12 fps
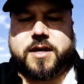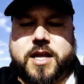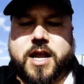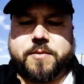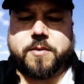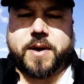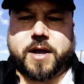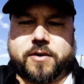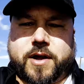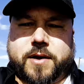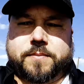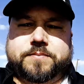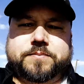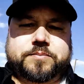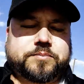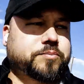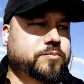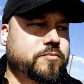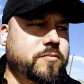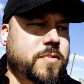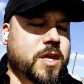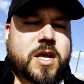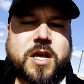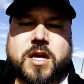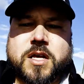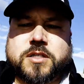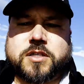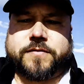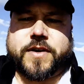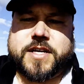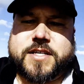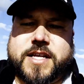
camera back right. So if I use